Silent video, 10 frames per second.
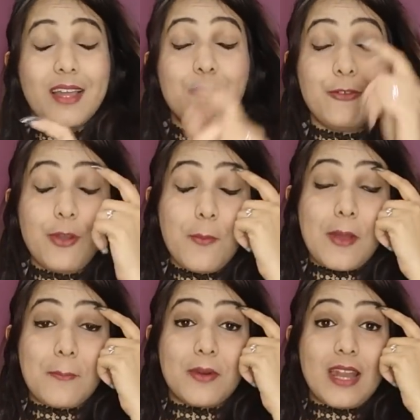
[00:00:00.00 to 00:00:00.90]
If you
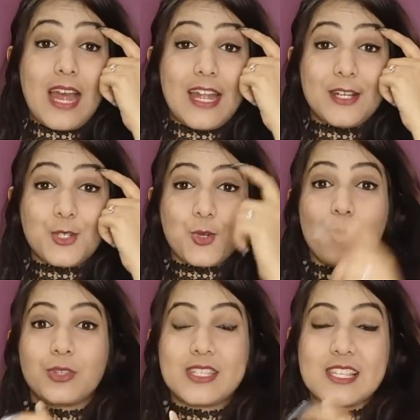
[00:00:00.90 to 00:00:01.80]
remember, I had
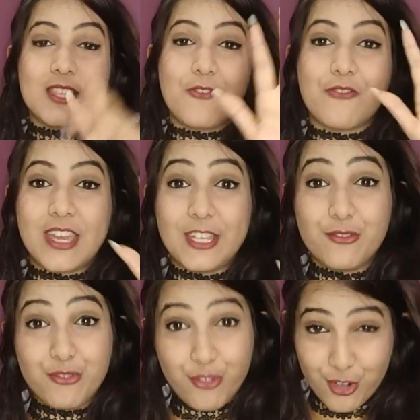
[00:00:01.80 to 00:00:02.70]
shown this in the very
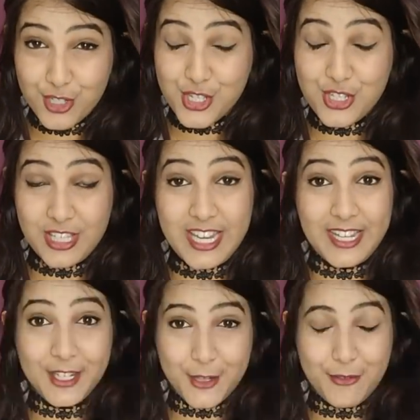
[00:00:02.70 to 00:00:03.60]
first
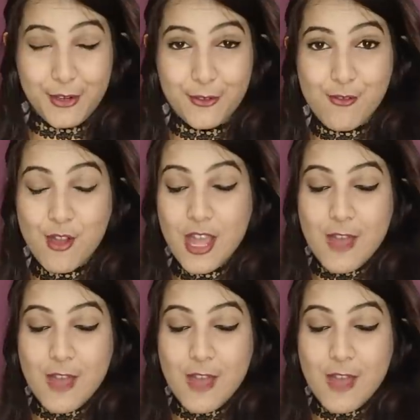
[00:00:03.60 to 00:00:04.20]
gradient video